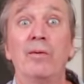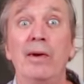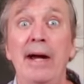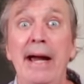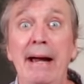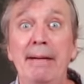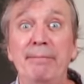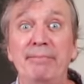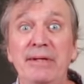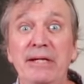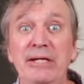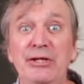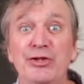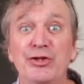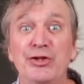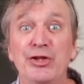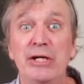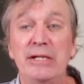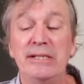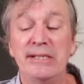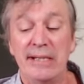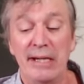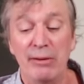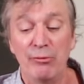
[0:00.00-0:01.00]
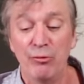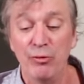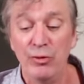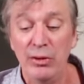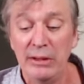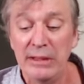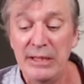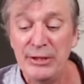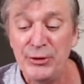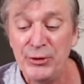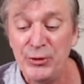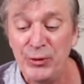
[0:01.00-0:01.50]
Grab these sheets. They
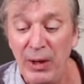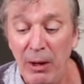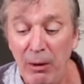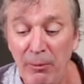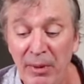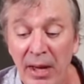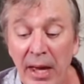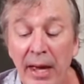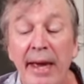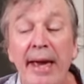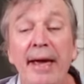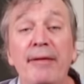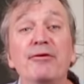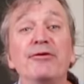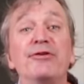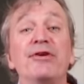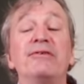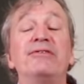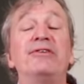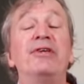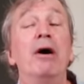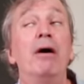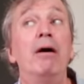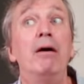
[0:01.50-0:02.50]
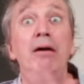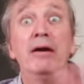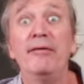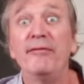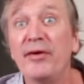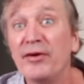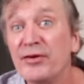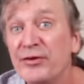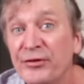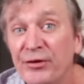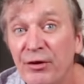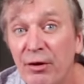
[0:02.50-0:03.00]
really do help. There's a ton
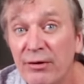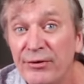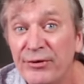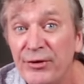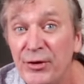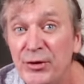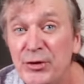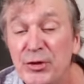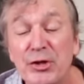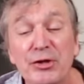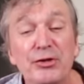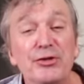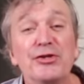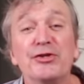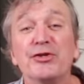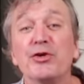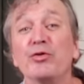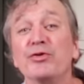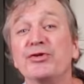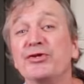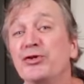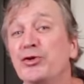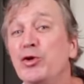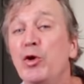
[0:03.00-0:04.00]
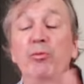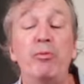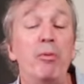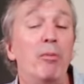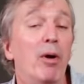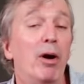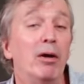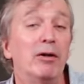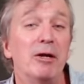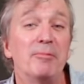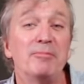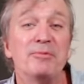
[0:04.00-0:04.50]
of other songs there. You can just go scoop
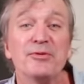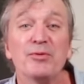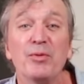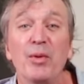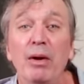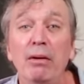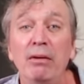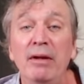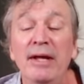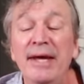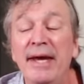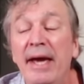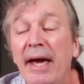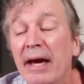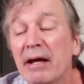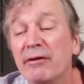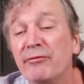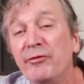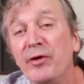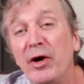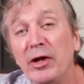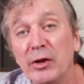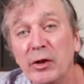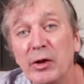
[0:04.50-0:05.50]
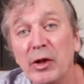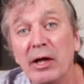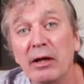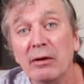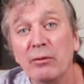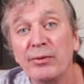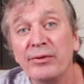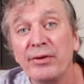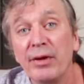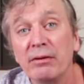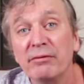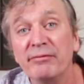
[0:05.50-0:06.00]
them all up as well and follow
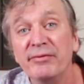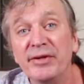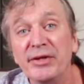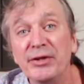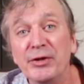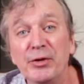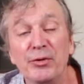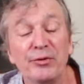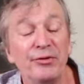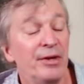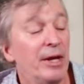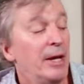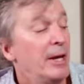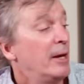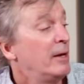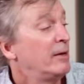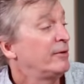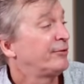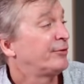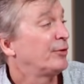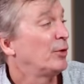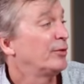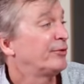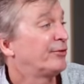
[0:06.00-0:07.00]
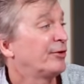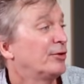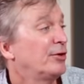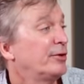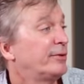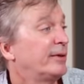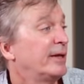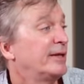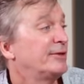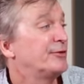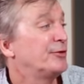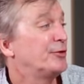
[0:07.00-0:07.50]
along with other videos. So it's a
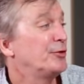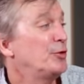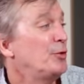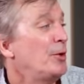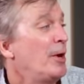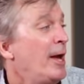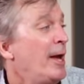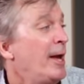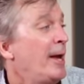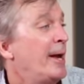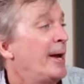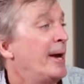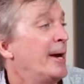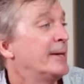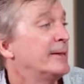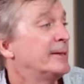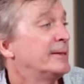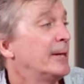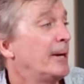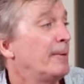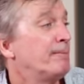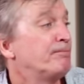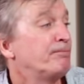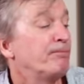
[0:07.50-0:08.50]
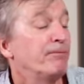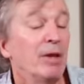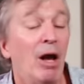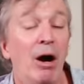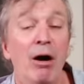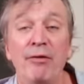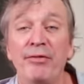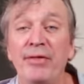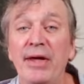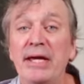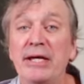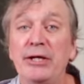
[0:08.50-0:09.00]
good thing to do. And
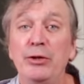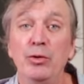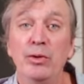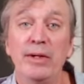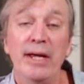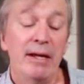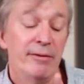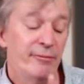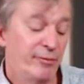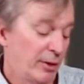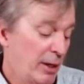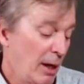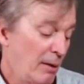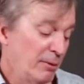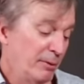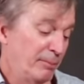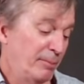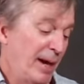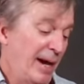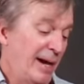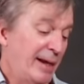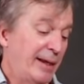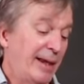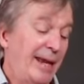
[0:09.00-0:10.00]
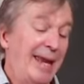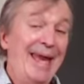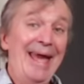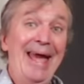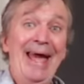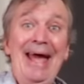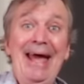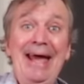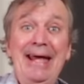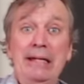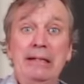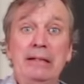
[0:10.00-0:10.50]
I'll thank you again for coming back
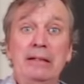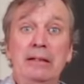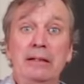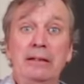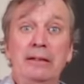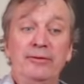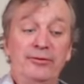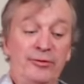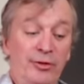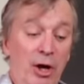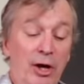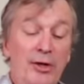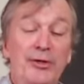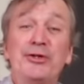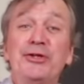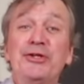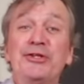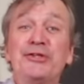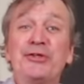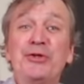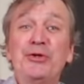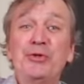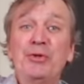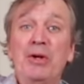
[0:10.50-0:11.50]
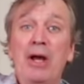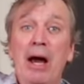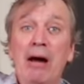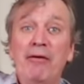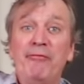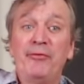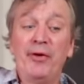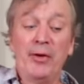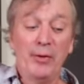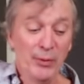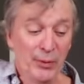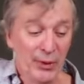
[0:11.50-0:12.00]
and talk to you soon.
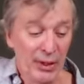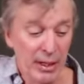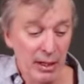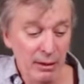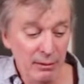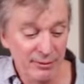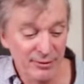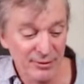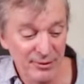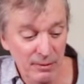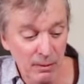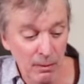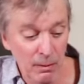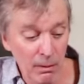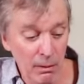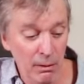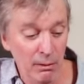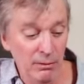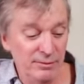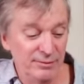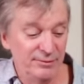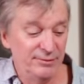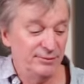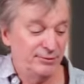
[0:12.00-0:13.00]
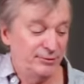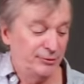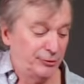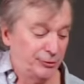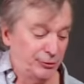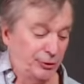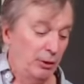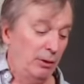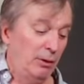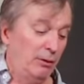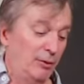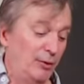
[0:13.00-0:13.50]
Have fun with it, eh? Let's
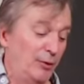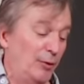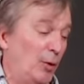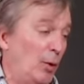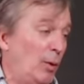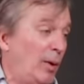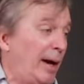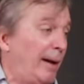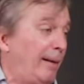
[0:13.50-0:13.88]
go.